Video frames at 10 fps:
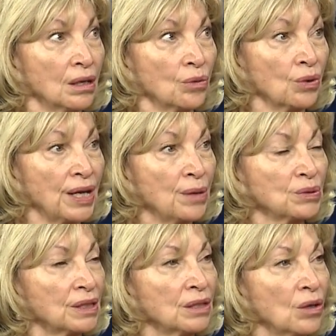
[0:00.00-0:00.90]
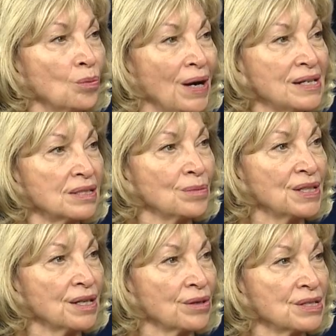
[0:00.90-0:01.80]
well, cable didn't go by some of
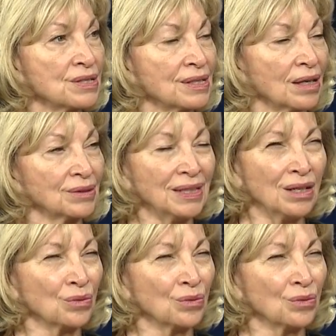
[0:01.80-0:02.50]
the areas in downtown.